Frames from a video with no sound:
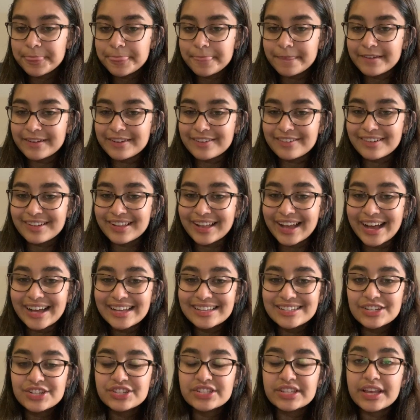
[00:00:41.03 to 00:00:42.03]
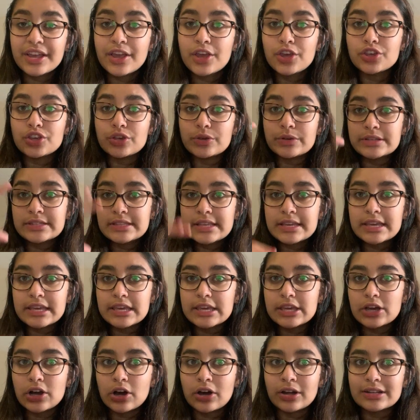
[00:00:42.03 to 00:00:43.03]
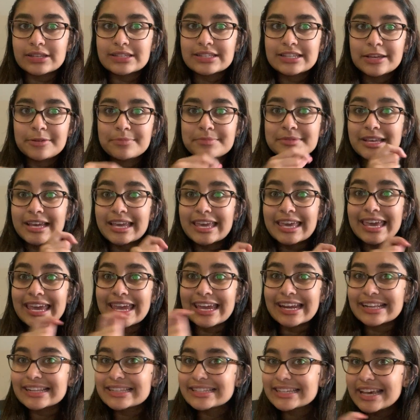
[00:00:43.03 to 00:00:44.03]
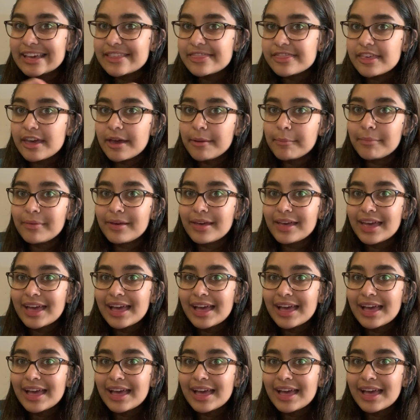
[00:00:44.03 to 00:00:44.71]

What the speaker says: in your class, just like use the key concepts, like annotate them